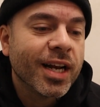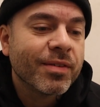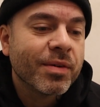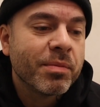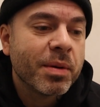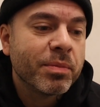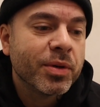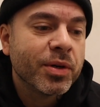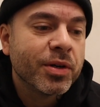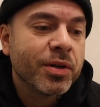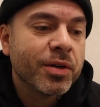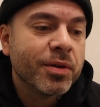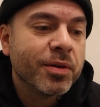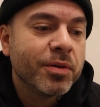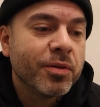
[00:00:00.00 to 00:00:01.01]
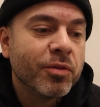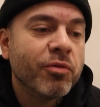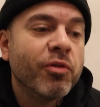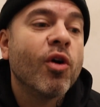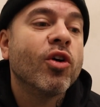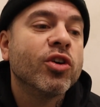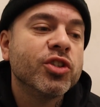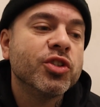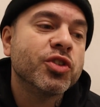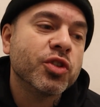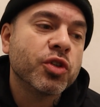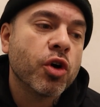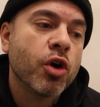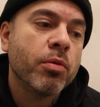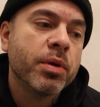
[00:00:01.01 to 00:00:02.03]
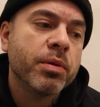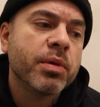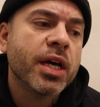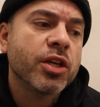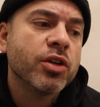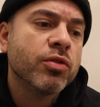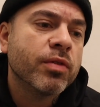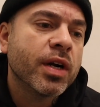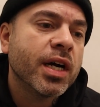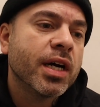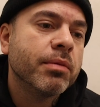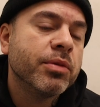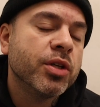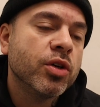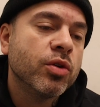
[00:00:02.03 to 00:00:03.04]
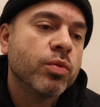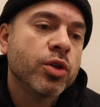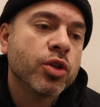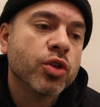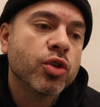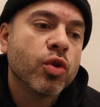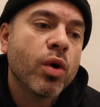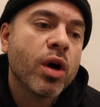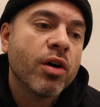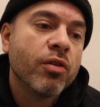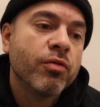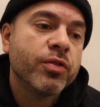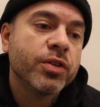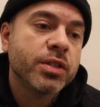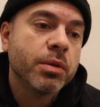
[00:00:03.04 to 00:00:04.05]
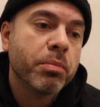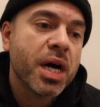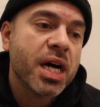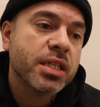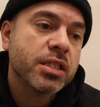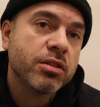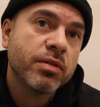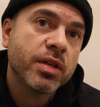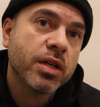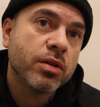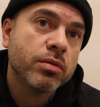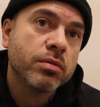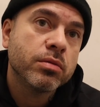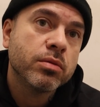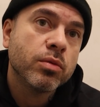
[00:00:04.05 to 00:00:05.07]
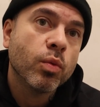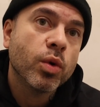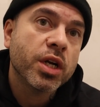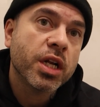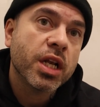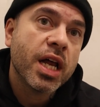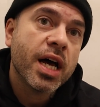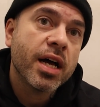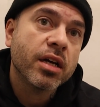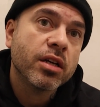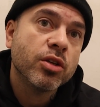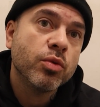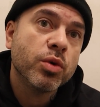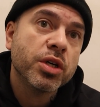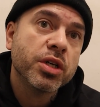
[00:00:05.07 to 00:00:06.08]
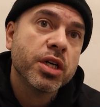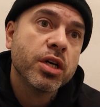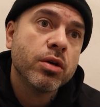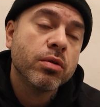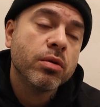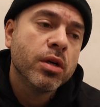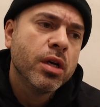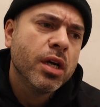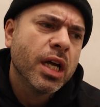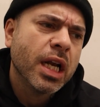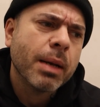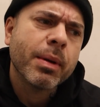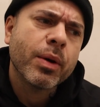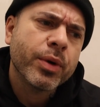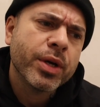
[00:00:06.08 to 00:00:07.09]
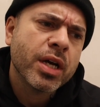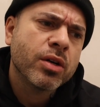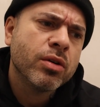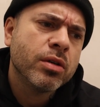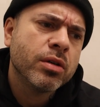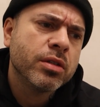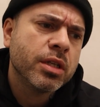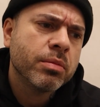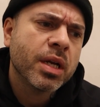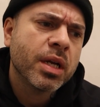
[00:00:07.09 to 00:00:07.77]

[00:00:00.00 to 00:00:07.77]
remember Vaughn used to call me and be like, yo, Rob, you know, we're going to go out for some boxing around 1 o'clock. You want to go? And I'm like, where y'all going? They'd be